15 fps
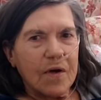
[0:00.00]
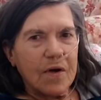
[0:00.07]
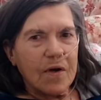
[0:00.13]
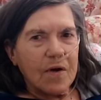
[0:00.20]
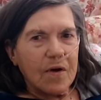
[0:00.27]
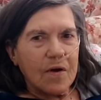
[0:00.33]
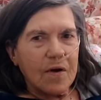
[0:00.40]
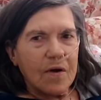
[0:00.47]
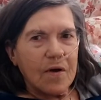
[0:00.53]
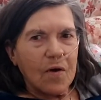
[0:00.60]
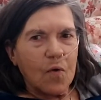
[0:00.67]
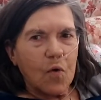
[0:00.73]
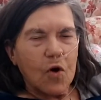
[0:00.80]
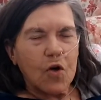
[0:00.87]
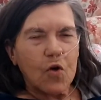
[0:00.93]
Yep.
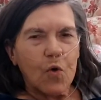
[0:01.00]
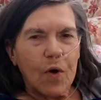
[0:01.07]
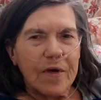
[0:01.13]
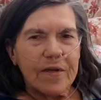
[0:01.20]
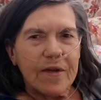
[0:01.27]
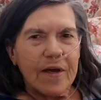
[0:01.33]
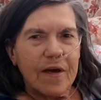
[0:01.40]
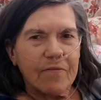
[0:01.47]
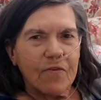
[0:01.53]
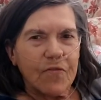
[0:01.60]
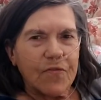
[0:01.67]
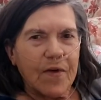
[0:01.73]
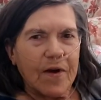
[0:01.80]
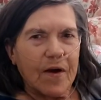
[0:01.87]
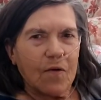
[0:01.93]
We're quitting
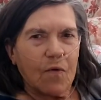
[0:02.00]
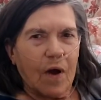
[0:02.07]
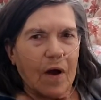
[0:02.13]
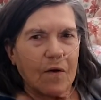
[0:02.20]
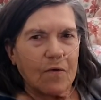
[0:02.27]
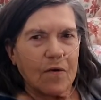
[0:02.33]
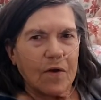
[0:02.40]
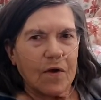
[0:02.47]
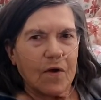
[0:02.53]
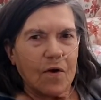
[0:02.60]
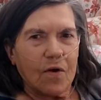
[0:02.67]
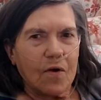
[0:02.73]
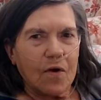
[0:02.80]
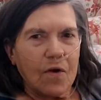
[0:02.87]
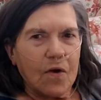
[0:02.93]
everything around
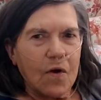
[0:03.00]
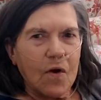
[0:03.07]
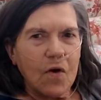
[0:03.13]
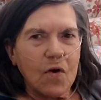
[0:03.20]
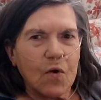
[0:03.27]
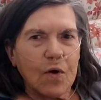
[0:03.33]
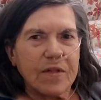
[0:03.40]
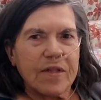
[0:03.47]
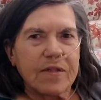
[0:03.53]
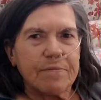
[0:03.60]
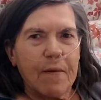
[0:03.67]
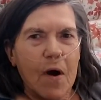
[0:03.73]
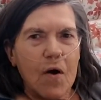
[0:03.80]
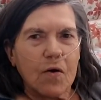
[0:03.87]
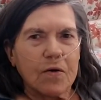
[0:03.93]
here. Quit
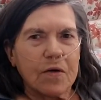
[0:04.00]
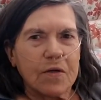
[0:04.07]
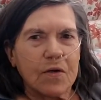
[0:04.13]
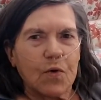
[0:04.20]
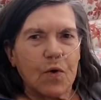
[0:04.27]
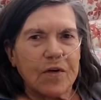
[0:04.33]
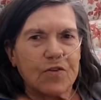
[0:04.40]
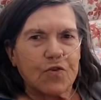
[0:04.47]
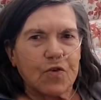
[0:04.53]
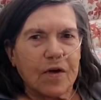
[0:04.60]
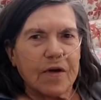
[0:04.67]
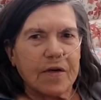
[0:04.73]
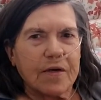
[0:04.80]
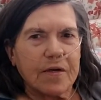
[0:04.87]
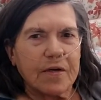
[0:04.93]
smoking, quit
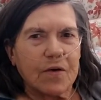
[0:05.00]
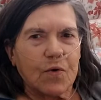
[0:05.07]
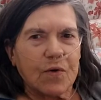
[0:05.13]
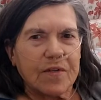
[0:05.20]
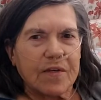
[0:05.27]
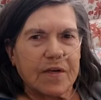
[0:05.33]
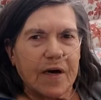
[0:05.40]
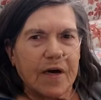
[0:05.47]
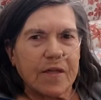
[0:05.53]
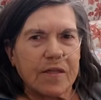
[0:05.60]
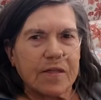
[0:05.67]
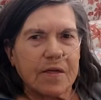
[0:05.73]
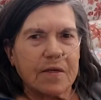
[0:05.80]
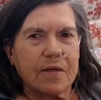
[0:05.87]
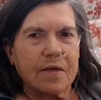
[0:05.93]
drinking, quit
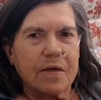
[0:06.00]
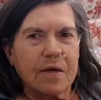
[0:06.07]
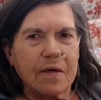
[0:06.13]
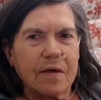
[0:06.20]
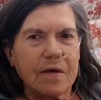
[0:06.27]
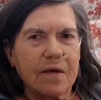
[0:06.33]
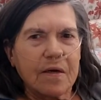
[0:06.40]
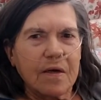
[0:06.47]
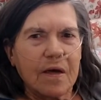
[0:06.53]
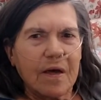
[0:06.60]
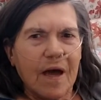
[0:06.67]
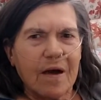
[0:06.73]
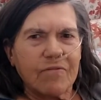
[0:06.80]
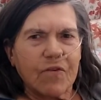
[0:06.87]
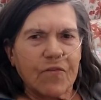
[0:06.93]
cussing,
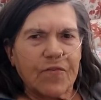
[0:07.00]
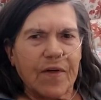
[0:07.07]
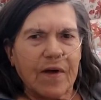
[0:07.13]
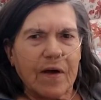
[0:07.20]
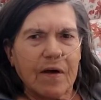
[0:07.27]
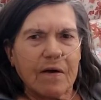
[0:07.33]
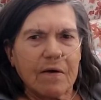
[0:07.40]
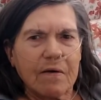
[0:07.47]
everything.